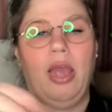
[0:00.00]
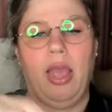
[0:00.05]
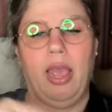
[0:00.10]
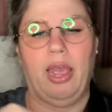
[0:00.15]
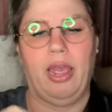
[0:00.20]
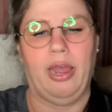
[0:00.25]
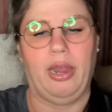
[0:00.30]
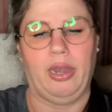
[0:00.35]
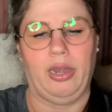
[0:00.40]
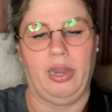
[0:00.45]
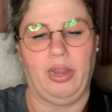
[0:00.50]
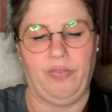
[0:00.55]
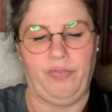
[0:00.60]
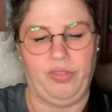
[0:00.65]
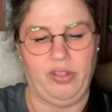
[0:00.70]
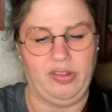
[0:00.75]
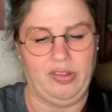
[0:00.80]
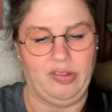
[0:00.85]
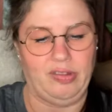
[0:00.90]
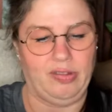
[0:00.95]
And if
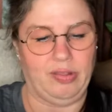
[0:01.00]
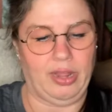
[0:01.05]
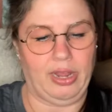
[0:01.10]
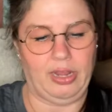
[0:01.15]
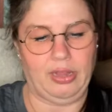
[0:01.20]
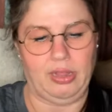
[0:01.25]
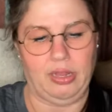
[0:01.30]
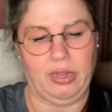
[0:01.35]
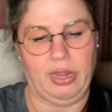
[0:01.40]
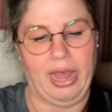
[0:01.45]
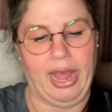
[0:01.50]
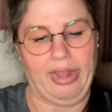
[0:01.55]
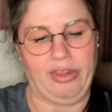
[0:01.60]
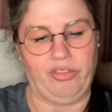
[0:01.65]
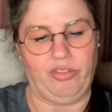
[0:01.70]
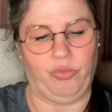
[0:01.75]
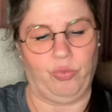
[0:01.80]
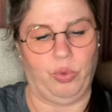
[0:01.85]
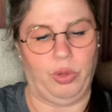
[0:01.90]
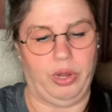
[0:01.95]
this is like the
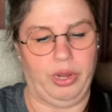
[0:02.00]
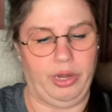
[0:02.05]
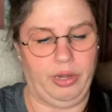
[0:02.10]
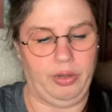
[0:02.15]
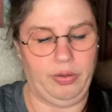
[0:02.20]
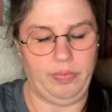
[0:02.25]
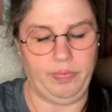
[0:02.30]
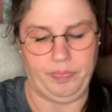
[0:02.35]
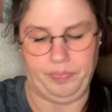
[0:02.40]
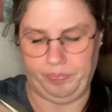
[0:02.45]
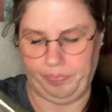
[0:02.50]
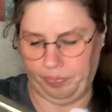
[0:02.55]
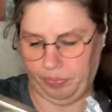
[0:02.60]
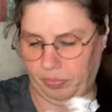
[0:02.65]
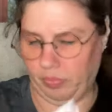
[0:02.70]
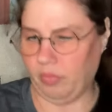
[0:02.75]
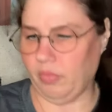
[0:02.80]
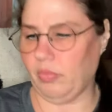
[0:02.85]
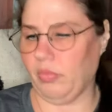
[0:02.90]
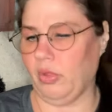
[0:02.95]
last one,
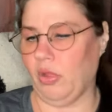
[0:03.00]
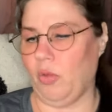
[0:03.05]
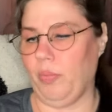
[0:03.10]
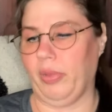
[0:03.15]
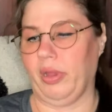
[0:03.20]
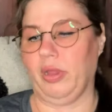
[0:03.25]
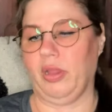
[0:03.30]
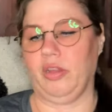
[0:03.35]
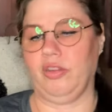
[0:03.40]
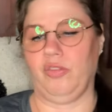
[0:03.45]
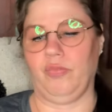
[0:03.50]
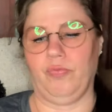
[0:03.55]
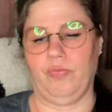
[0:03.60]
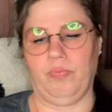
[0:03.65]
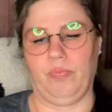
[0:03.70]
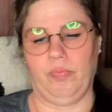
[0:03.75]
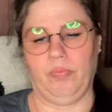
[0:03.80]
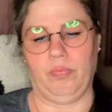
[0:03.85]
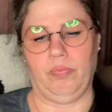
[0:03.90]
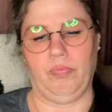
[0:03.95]
oh my God, it's
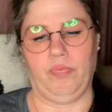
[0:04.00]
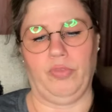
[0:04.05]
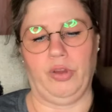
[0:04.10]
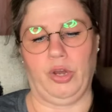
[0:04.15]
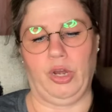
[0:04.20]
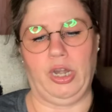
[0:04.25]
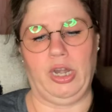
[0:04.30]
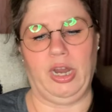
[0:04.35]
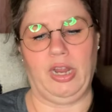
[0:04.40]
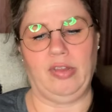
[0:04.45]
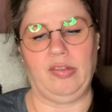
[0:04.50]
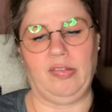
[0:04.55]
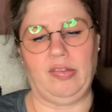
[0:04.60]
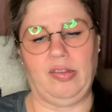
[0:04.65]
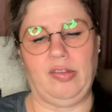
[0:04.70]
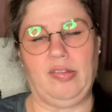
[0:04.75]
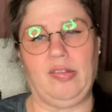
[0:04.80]
very nicely